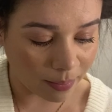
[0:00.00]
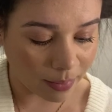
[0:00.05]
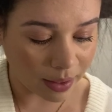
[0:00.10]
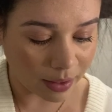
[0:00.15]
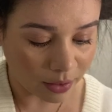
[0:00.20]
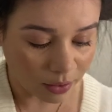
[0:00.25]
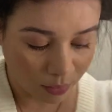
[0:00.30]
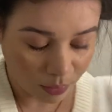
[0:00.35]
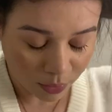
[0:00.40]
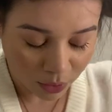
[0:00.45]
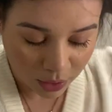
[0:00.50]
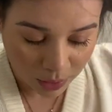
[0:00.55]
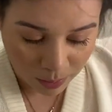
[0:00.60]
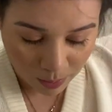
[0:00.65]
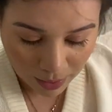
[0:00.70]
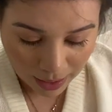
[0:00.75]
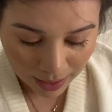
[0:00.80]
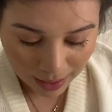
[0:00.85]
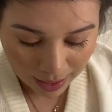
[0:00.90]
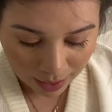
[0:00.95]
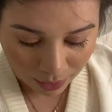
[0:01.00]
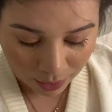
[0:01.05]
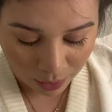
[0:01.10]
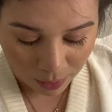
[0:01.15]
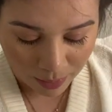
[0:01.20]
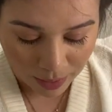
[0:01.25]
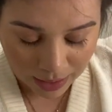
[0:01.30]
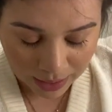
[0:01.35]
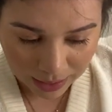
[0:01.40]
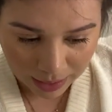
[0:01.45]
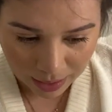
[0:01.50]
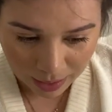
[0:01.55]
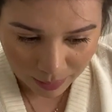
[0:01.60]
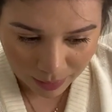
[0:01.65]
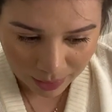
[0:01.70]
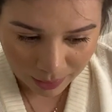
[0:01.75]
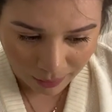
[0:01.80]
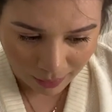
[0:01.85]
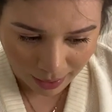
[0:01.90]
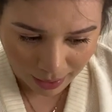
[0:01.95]
but just pin that little piece up,
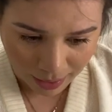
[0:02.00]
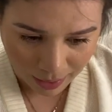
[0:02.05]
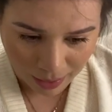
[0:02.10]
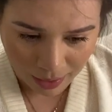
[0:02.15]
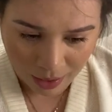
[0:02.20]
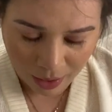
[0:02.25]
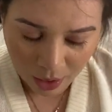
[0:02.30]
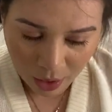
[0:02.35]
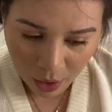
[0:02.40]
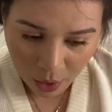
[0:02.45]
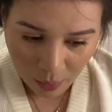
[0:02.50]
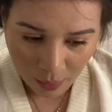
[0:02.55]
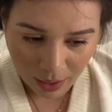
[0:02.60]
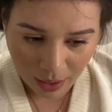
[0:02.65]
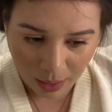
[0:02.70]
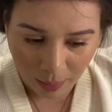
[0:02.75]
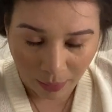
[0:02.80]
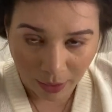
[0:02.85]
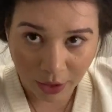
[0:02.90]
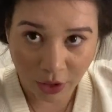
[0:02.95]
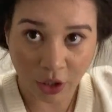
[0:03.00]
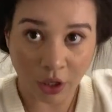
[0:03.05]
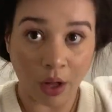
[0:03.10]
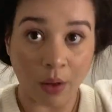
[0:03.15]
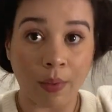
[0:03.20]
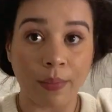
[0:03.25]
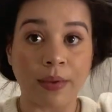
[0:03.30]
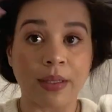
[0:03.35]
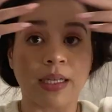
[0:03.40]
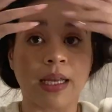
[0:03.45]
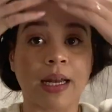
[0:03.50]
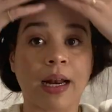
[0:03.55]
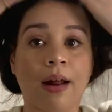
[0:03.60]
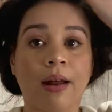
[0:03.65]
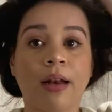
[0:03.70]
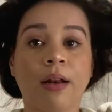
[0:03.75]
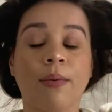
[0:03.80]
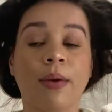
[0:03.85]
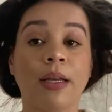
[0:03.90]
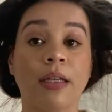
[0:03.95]
it's fine. We're gonna brush it all when we take it out
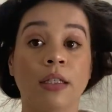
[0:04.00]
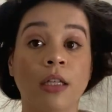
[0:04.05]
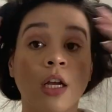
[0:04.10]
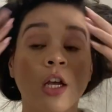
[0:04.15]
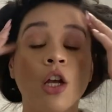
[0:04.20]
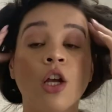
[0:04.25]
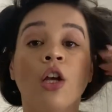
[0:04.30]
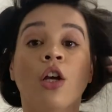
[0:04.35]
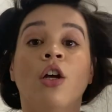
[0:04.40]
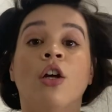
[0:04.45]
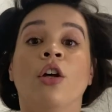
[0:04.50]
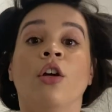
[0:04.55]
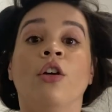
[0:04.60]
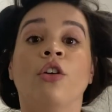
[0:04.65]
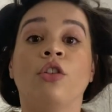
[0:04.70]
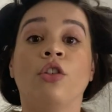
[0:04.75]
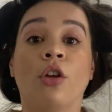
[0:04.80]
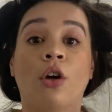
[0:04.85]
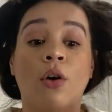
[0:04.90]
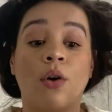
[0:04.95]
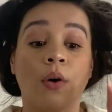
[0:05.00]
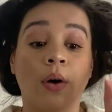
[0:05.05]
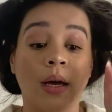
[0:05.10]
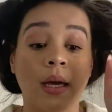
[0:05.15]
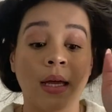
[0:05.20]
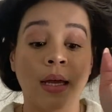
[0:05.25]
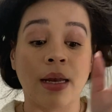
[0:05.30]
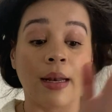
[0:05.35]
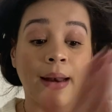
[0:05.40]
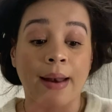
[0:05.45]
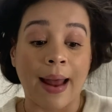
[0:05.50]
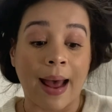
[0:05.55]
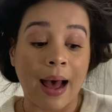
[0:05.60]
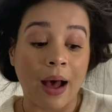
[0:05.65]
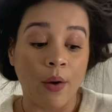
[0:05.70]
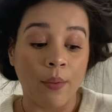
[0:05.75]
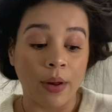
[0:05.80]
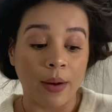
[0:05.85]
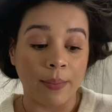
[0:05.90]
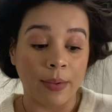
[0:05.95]
anyways. So
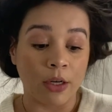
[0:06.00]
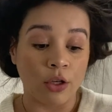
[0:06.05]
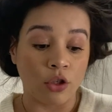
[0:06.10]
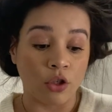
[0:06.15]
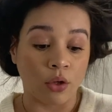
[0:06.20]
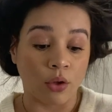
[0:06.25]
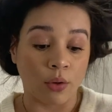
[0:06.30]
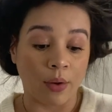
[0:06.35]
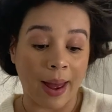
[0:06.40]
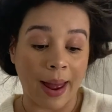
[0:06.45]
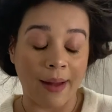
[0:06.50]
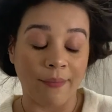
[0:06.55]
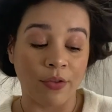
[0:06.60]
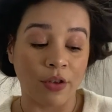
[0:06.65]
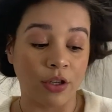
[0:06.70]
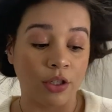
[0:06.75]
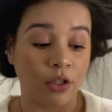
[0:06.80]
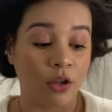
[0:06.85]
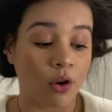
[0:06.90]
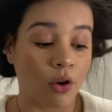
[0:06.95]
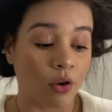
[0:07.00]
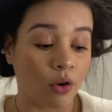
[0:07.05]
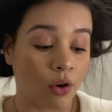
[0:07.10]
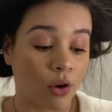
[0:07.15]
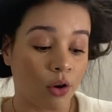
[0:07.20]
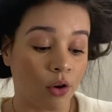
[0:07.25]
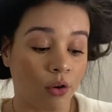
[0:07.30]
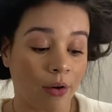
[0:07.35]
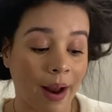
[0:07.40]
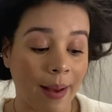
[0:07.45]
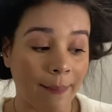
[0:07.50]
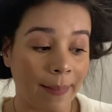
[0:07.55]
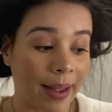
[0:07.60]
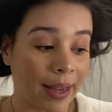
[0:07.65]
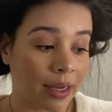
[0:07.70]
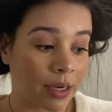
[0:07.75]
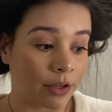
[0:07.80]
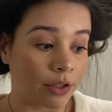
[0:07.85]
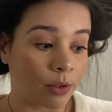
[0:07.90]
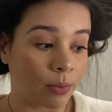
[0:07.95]
now what I'm gonna do, I have to just go grab my
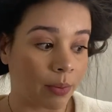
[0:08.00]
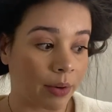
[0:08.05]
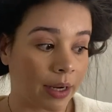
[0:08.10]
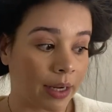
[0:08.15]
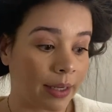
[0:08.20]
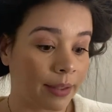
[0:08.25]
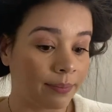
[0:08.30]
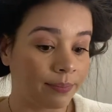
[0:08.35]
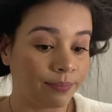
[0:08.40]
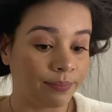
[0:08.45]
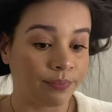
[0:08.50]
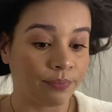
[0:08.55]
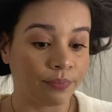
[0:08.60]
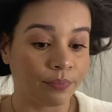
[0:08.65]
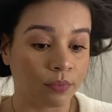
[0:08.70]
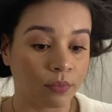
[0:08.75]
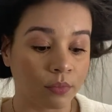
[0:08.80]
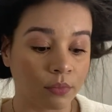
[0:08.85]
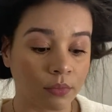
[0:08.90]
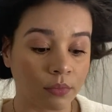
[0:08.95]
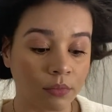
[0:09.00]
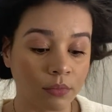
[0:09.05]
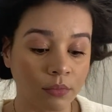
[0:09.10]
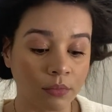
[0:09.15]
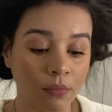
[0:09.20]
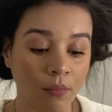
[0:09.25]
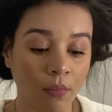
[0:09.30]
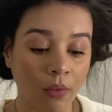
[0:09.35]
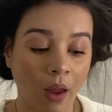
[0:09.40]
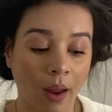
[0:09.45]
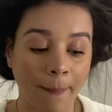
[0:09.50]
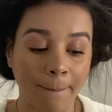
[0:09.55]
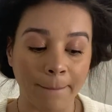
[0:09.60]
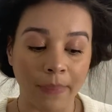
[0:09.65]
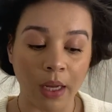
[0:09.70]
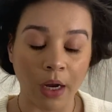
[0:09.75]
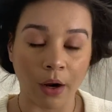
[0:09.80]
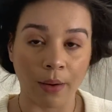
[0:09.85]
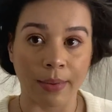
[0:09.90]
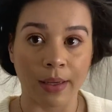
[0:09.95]
hairspray.
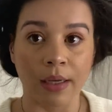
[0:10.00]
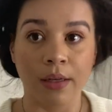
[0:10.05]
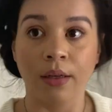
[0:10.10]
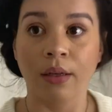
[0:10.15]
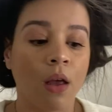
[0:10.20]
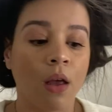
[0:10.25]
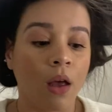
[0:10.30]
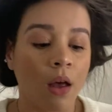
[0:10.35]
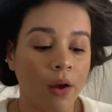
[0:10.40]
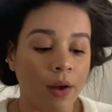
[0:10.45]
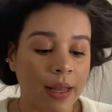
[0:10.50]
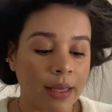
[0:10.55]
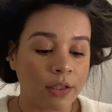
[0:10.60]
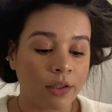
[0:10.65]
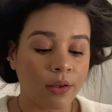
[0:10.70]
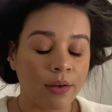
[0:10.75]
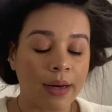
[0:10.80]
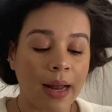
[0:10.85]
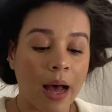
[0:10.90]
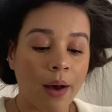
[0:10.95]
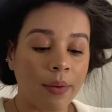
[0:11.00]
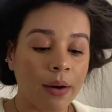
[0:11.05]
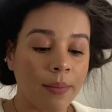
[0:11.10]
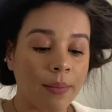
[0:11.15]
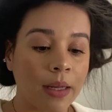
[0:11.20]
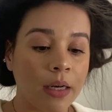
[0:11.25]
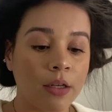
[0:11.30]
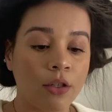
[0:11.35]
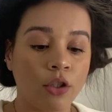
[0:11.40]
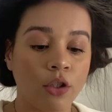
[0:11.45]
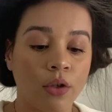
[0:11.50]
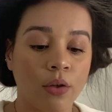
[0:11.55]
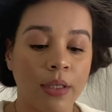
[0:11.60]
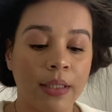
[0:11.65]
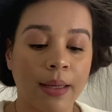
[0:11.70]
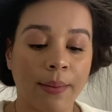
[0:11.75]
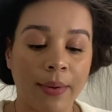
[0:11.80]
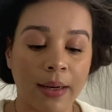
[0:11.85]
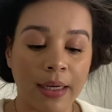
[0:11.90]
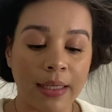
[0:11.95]
BRB. Okay, so now what I'm gonna do
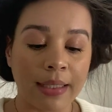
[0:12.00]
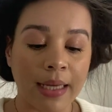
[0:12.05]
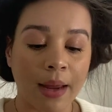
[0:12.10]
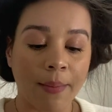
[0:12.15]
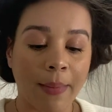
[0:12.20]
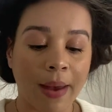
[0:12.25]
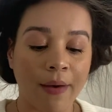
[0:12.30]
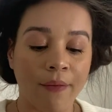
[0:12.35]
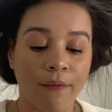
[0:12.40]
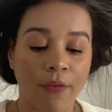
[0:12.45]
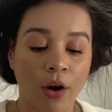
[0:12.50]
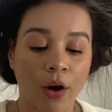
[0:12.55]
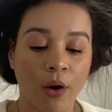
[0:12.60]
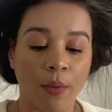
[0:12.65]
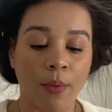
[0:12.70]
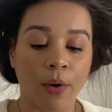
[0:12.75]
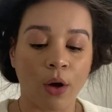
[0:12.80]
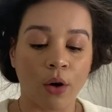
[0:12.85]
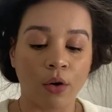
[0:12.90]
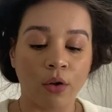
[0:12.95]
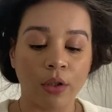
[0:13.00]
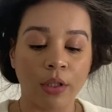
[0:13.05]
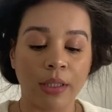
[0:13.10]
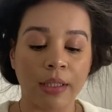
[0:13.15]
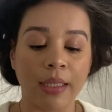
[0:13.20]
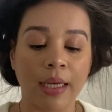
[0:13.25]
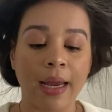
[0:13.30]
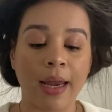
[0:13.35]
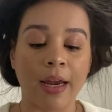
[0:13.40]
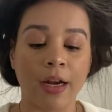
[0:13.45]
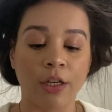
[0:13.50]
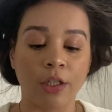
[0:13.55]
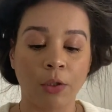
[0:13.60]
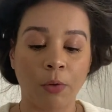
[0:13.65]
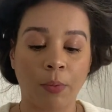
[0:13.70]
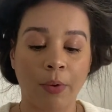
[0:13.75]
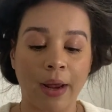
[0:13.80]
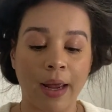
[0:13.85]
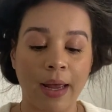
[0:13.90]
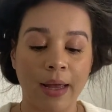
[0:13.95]
is I'm gonna take my Verb Ghost
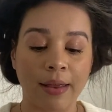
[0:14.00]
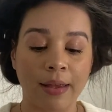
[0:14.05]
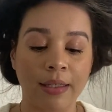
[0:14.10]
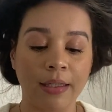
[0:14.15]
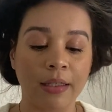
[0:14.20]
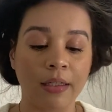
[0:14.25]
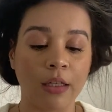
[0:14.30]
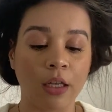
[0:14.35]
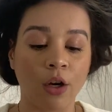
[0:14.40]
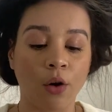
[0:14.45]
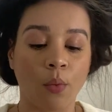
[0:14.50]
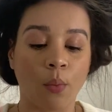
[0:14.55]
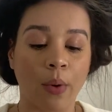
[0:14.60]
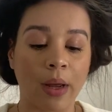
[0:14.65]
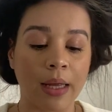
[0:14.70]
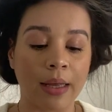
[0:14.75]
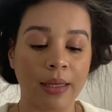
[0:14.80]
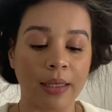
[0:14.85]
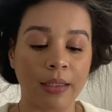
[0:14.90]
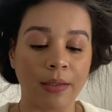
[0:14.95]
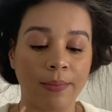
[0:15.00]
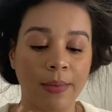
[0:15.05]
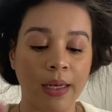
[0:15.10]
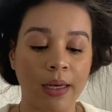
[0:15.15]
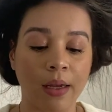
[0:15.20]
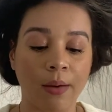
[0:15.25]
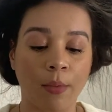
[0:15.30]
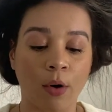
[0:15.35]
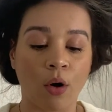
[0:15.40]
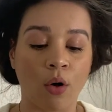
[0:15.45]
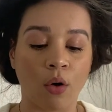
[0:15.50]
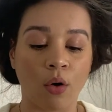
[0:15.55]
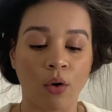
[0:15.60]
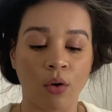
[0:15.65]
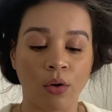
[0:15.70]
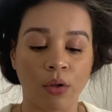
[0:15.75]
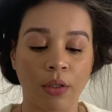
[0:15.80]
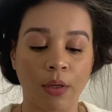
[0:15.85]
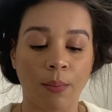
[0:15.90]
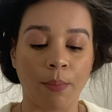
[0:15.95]
Hairspray. This is their weightless medium
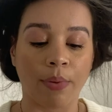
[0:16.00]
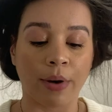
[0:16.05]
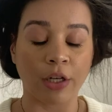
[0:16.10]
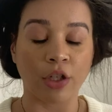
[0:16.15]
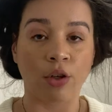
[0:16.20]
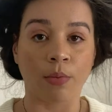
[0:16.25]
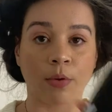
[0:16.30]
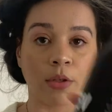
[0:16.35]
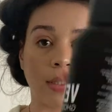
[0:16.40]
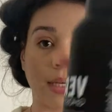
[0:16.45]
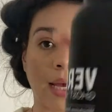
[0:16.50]
hold brushable